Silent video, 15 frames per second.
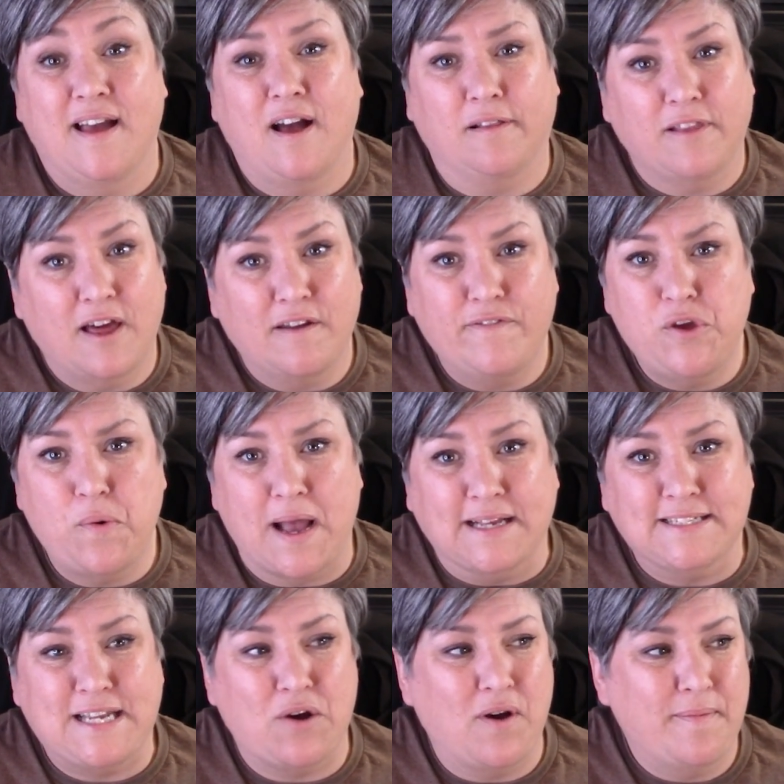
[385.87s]
A lot of you
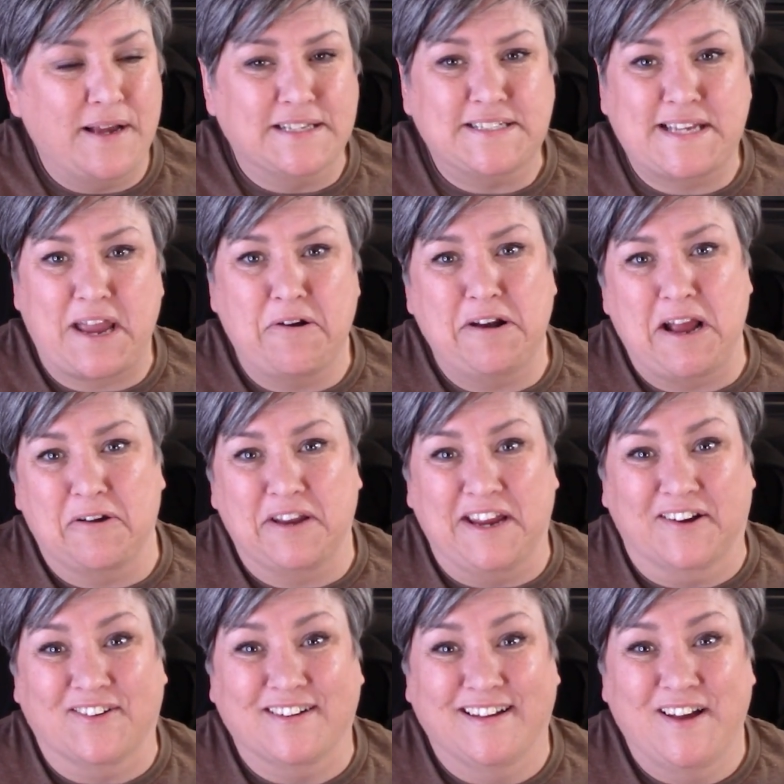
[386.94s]
asked how I'm not scared out
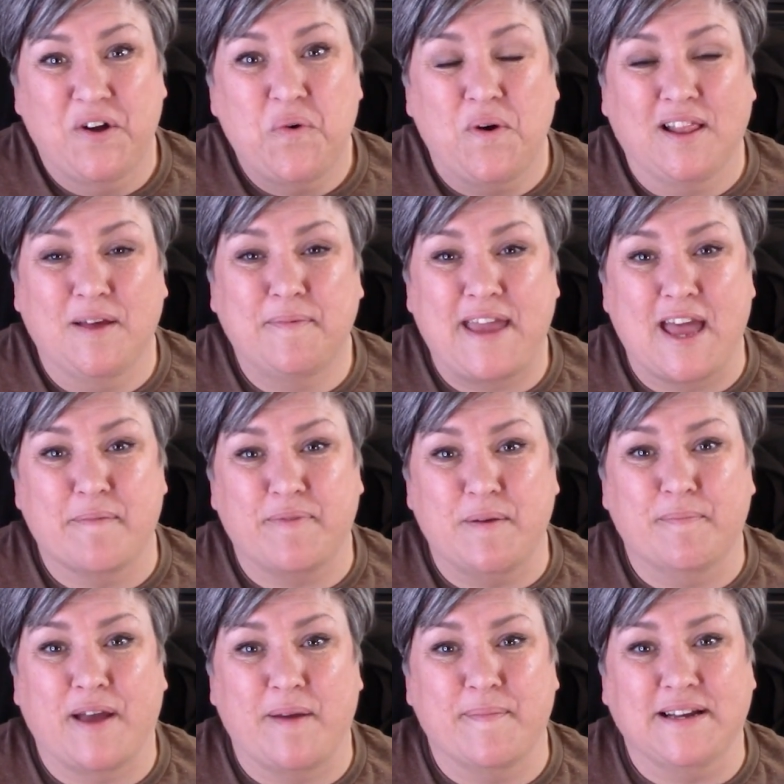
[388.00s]
here while I'm camping
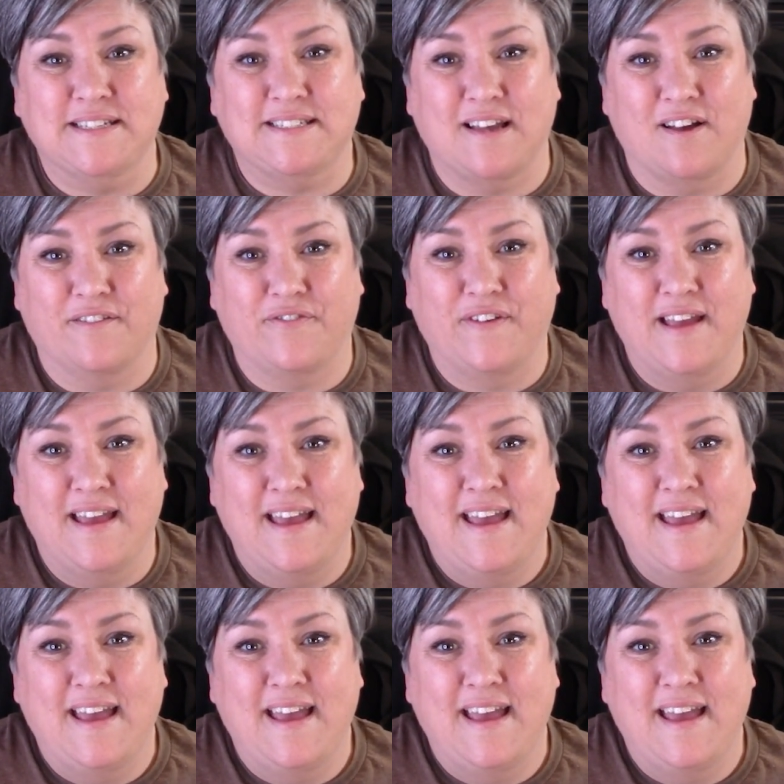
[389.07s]
by myself.